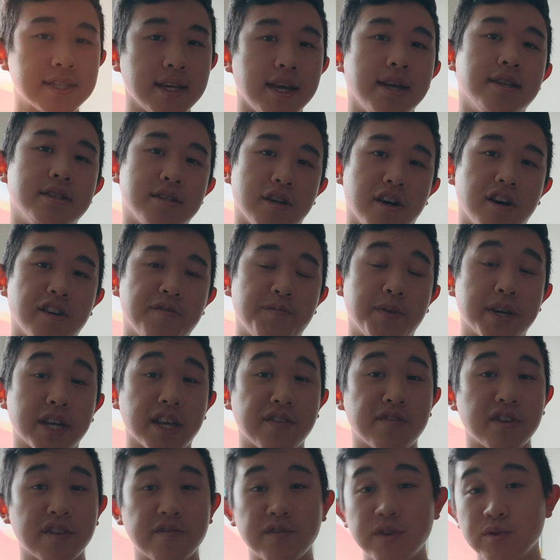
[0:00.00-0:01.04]
to end off by
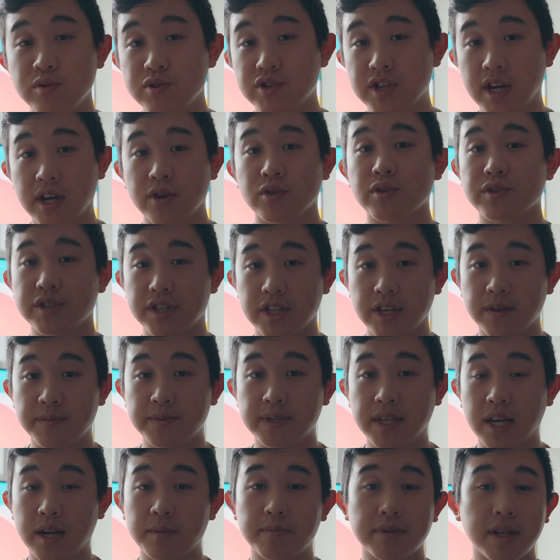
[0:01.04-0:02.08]
giving a few general tips
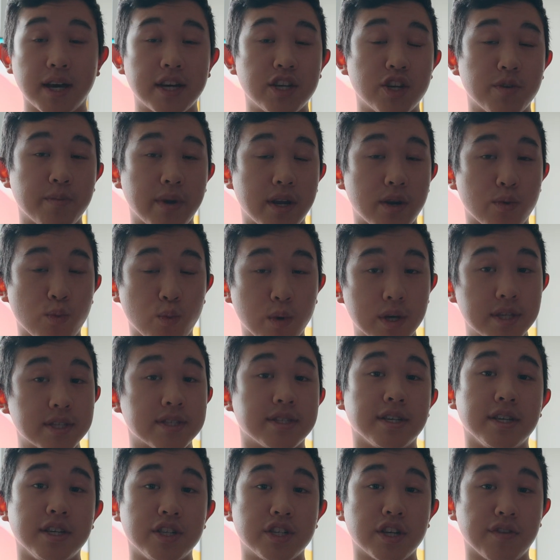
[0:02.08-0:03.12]
that apply no matter what
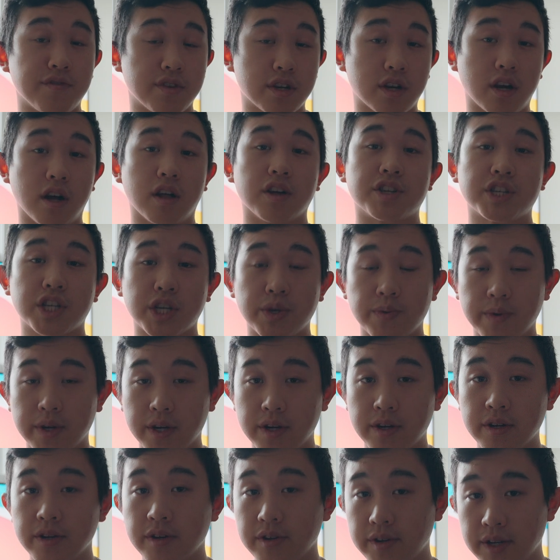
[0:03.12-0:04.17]
stage of your college
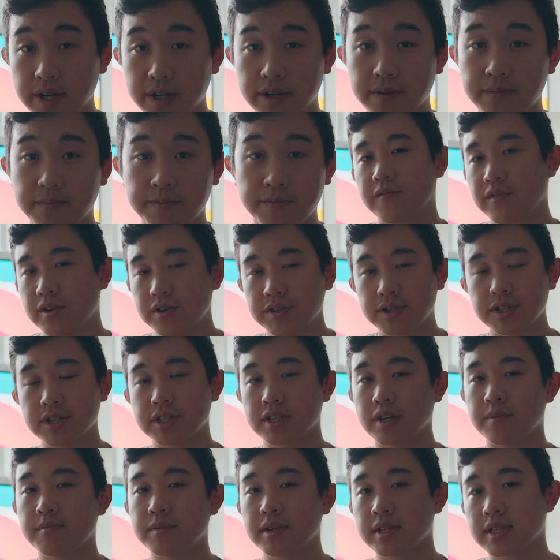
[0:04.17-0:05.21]
career you're in. First is
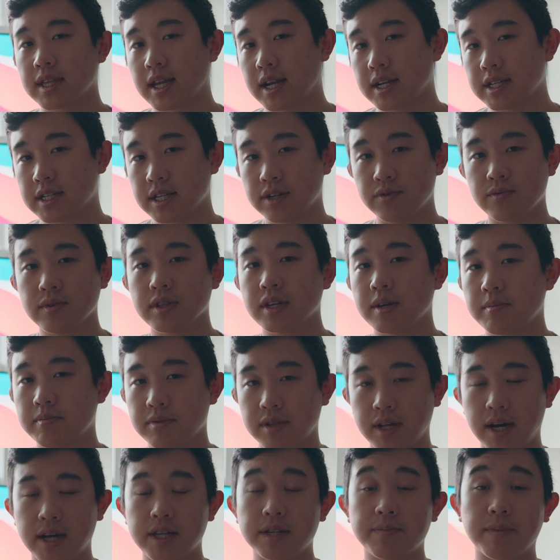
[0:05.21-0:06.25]
something that I didn't really
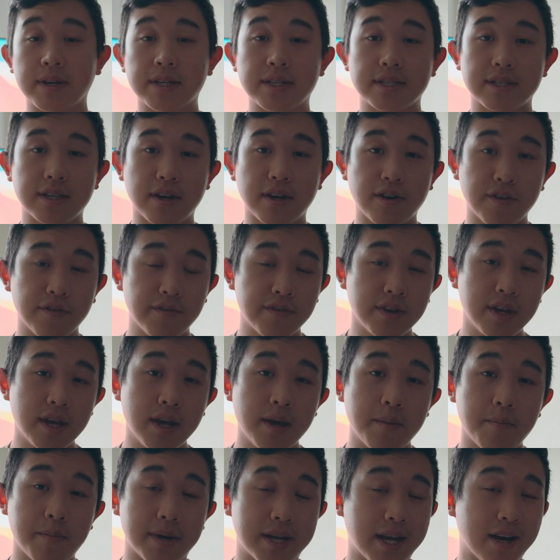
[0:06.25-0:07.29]
apply to myself,
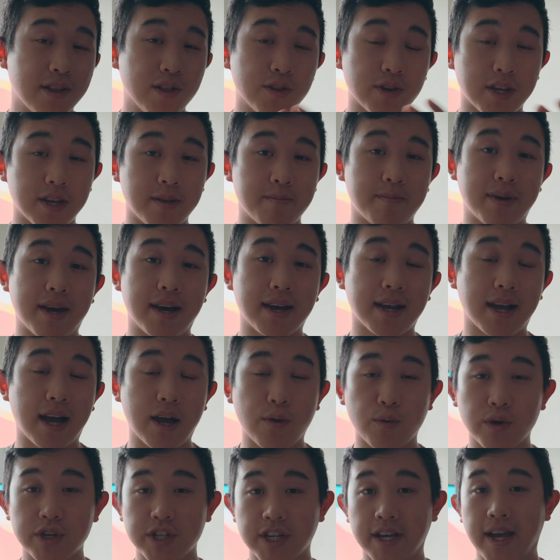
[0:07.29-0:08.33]
but now looking back, I
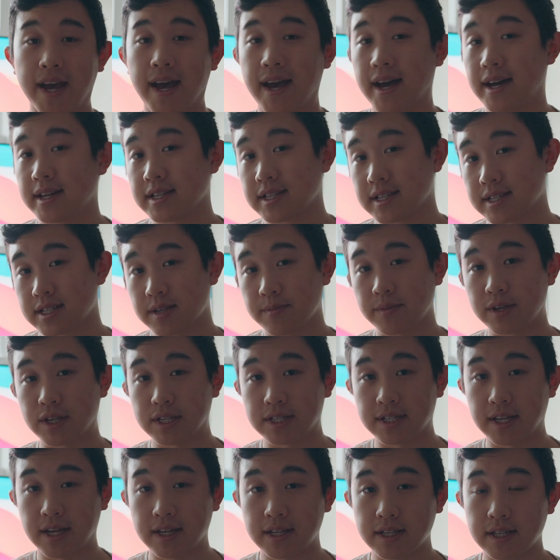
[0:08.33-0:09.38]
wish I had to some
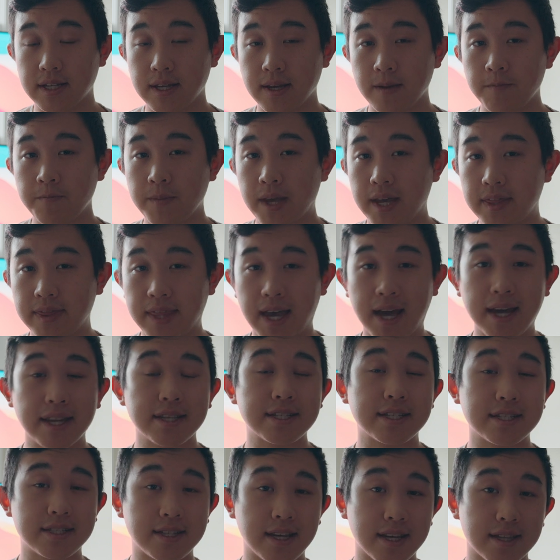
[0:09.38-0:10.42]
extent, and that is
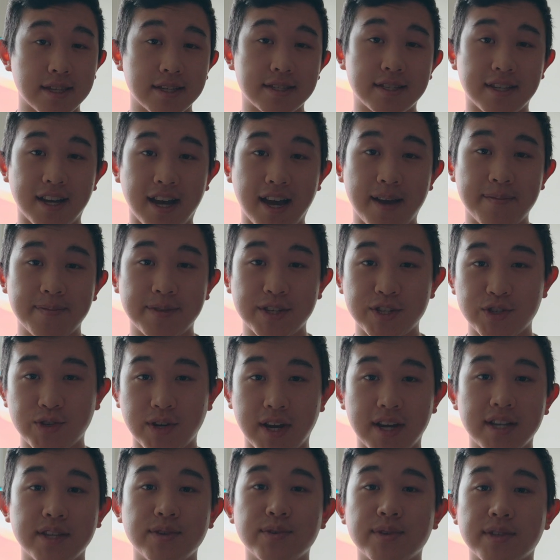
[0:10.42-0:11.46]
to take the time to
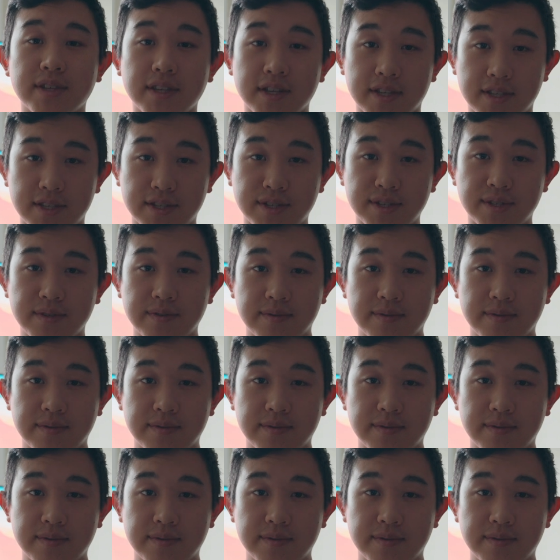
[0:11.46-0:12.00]
try new things.